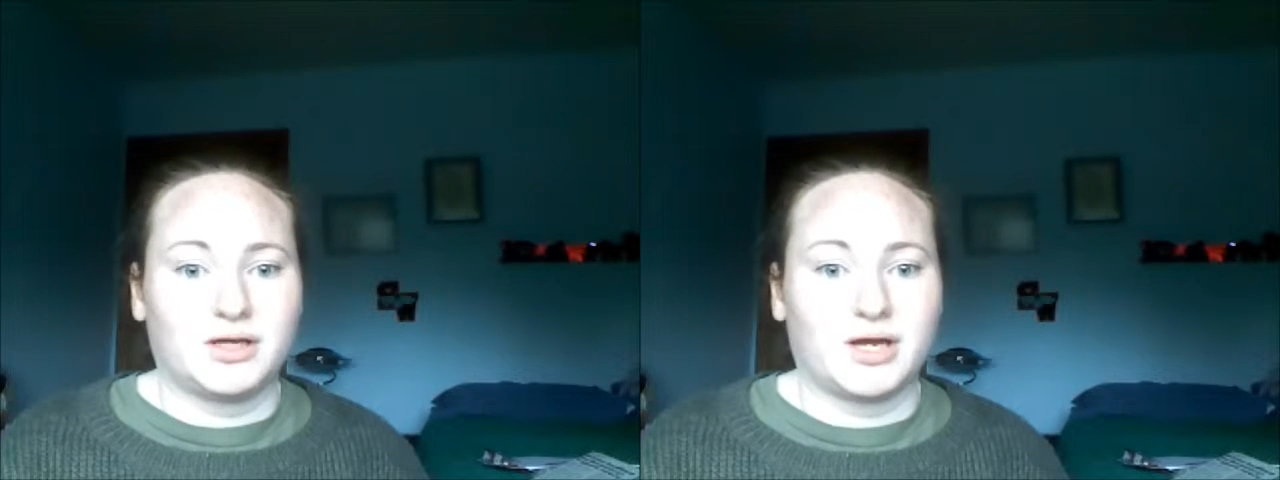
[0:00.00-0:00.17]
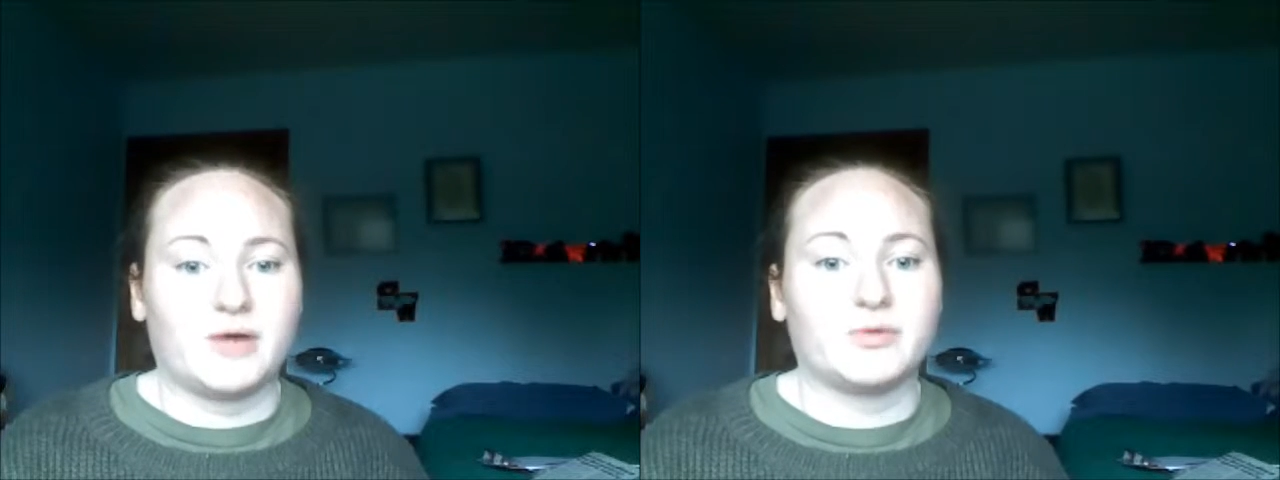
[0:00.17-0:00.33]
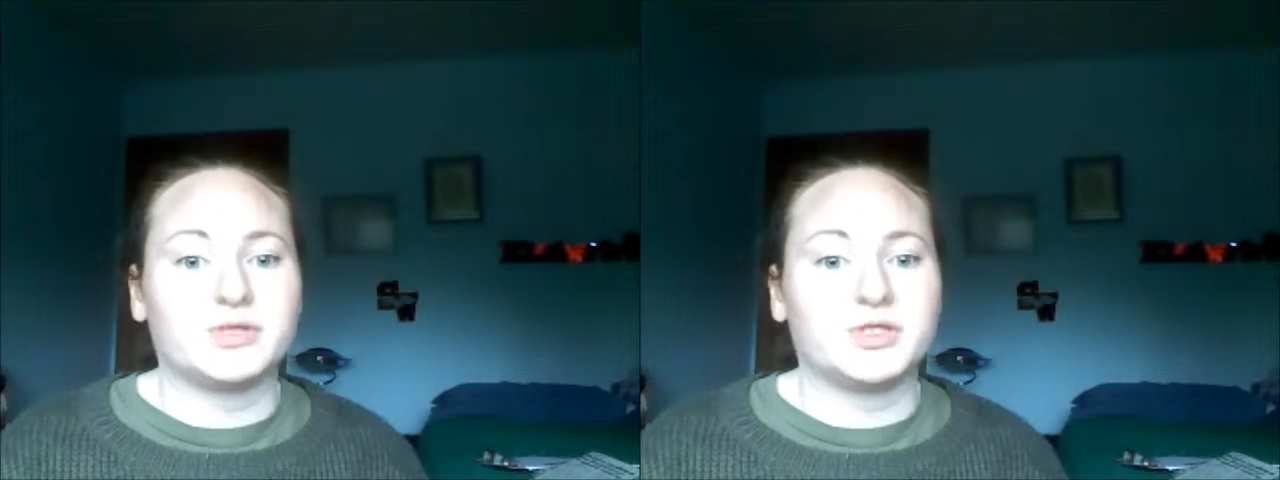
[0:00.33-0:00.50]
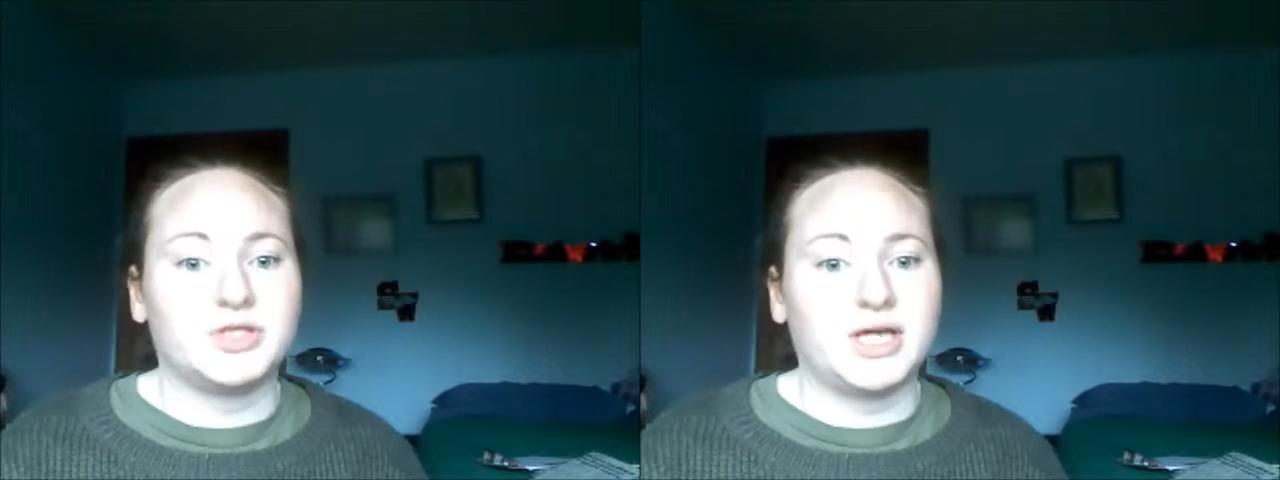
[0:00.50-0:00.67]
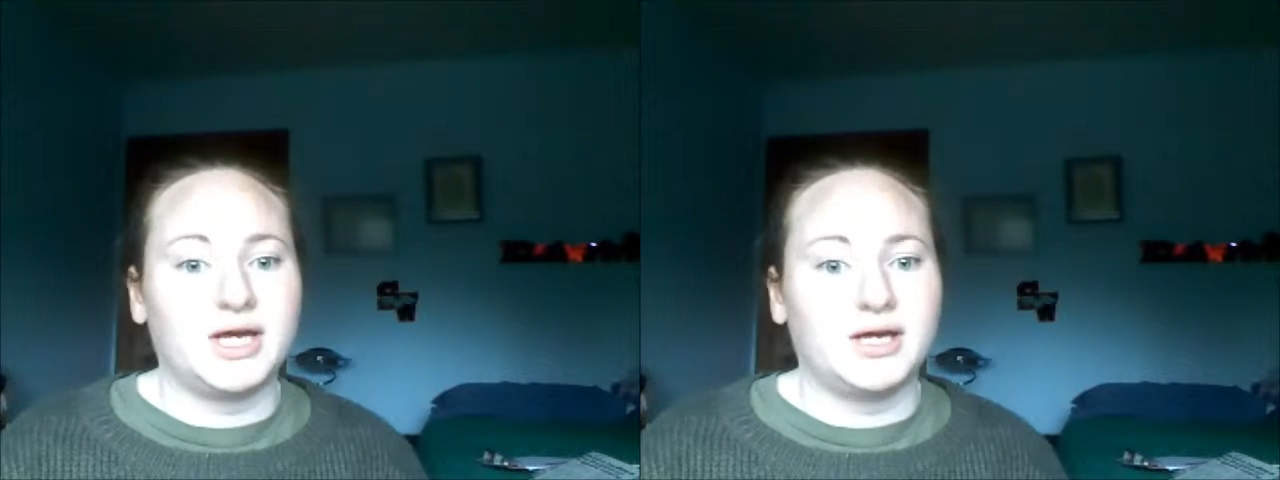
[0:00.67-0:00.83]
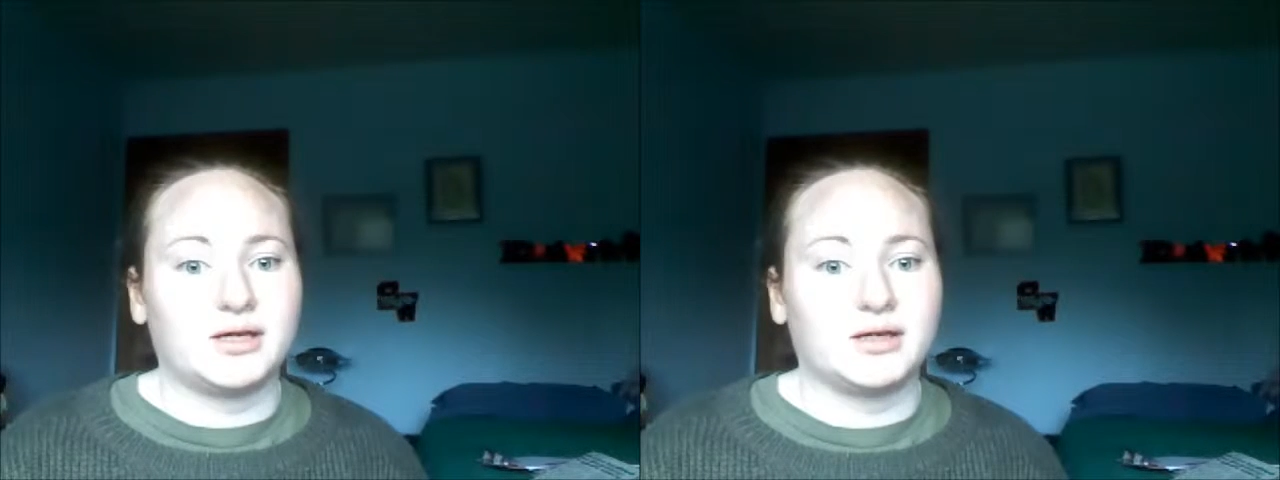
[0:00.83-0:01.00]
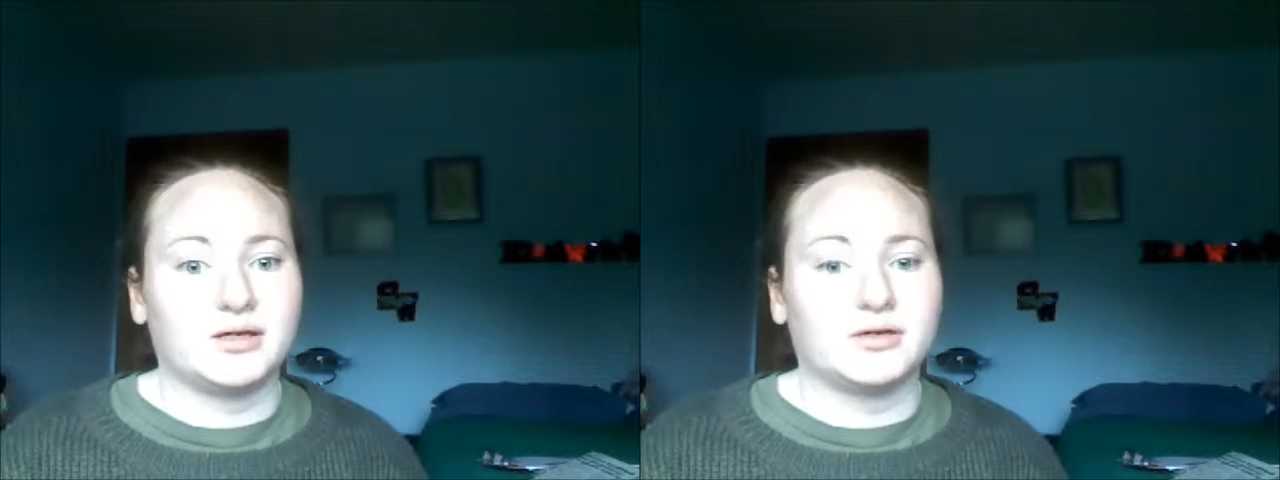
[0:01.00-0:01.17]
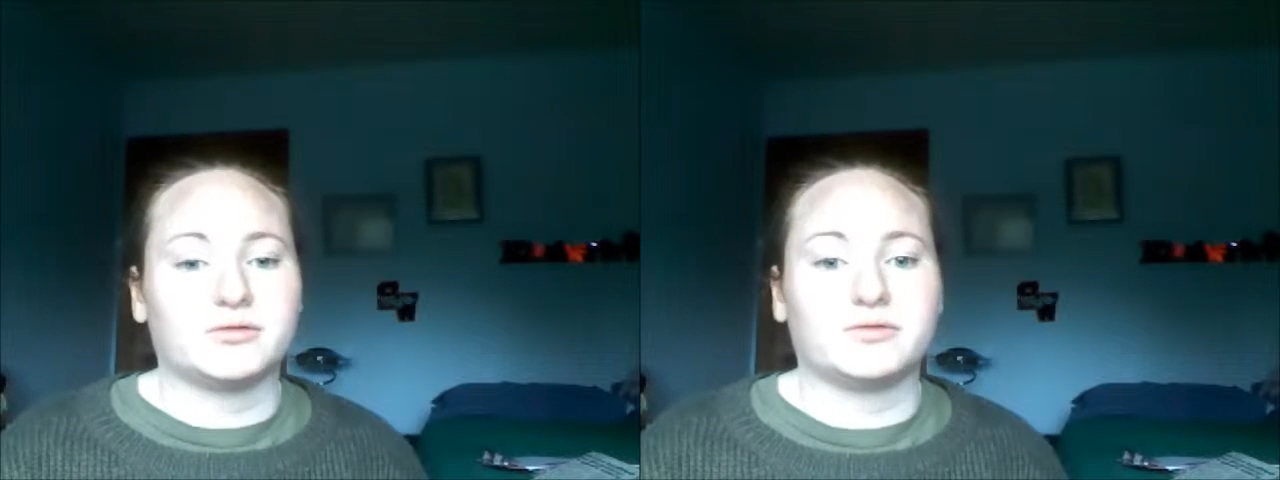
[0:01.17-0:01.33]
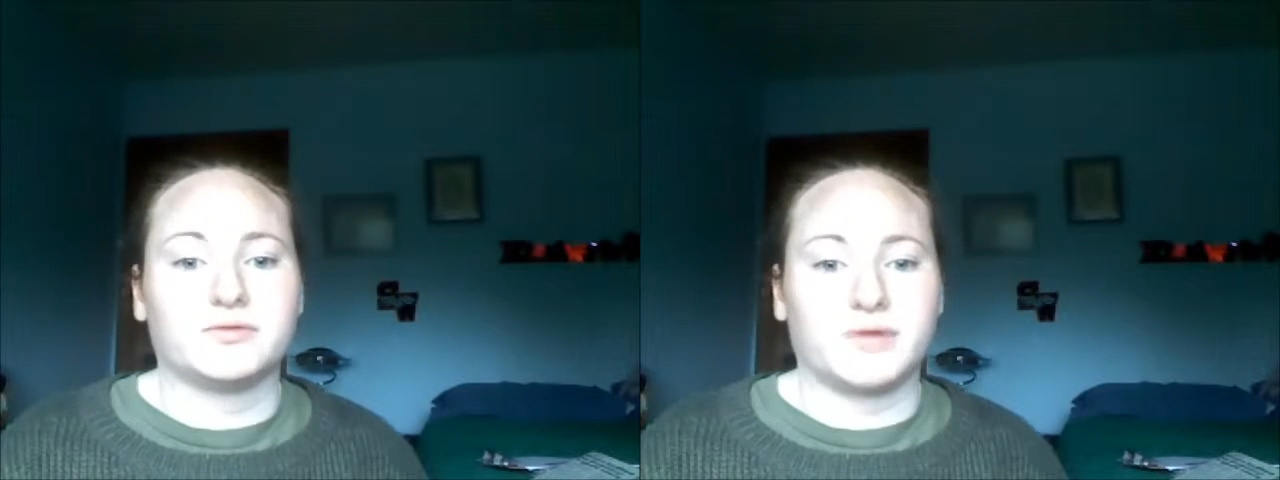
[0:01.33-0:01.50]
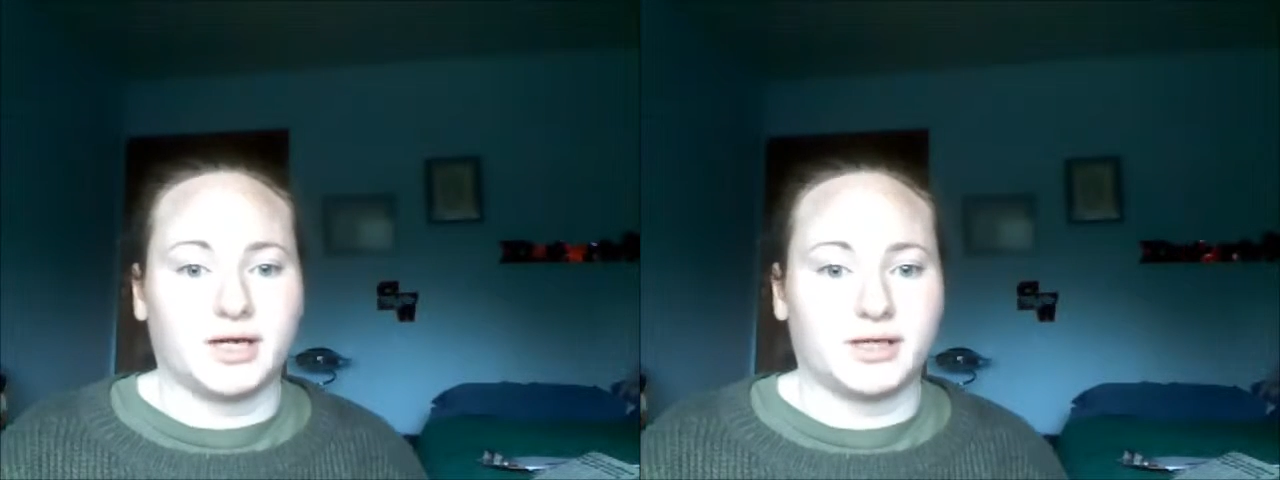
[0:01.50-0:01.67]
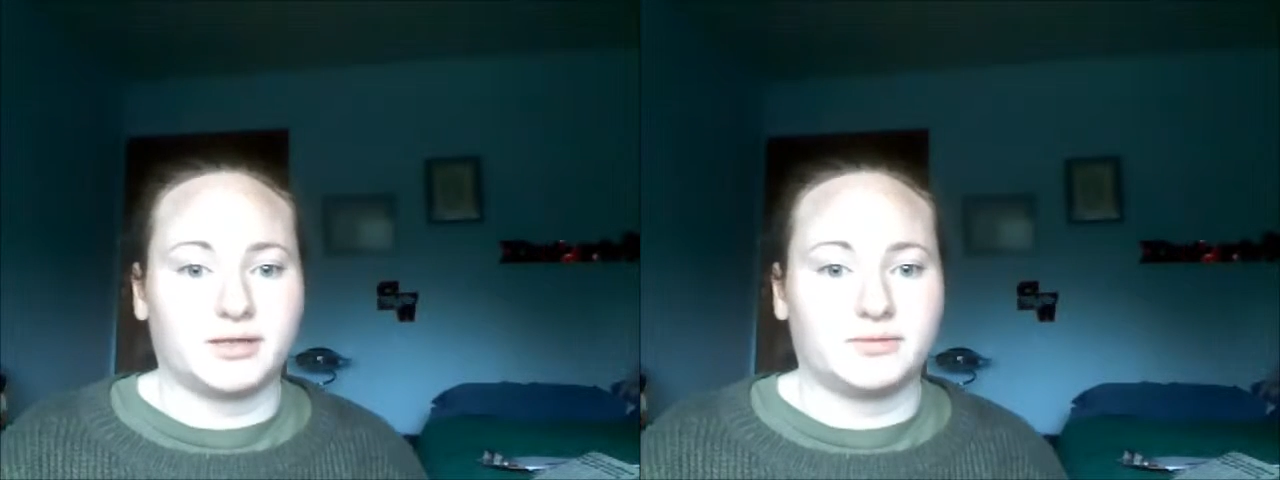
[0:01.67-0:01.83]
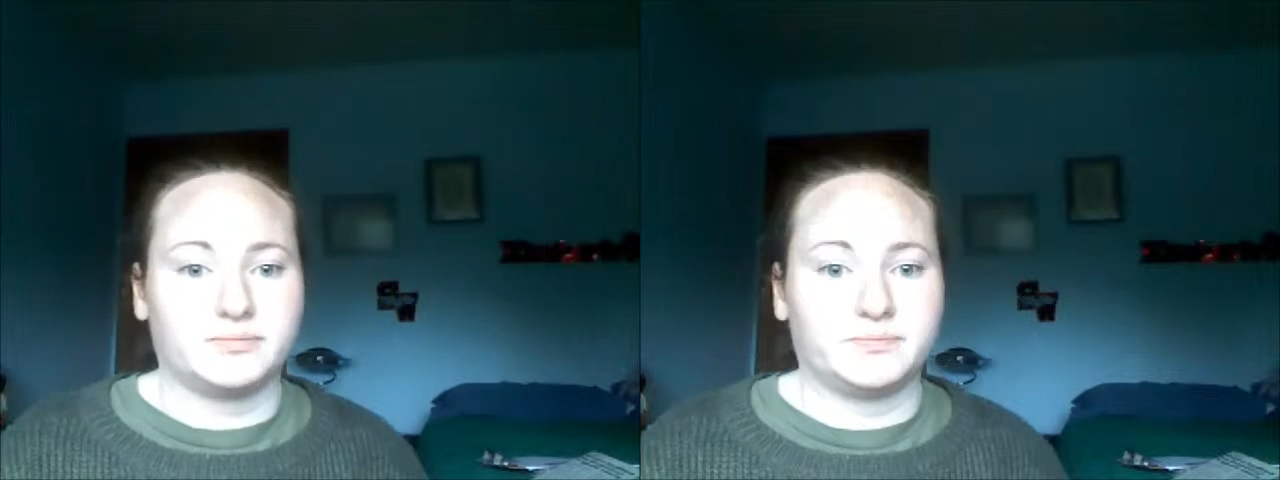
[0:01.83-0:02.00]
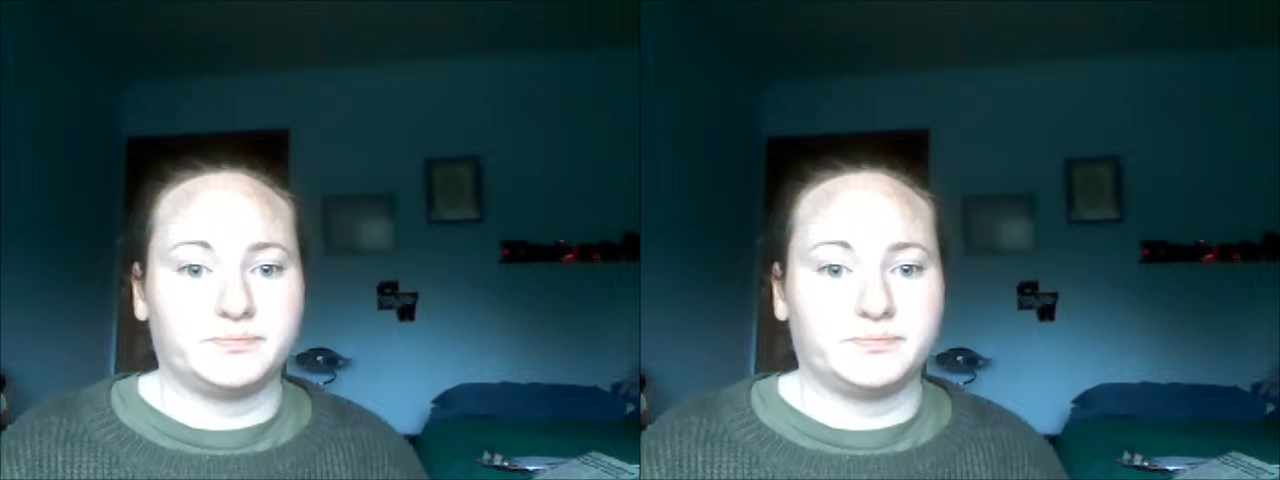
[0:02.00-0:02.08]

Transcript: how was your day? Fine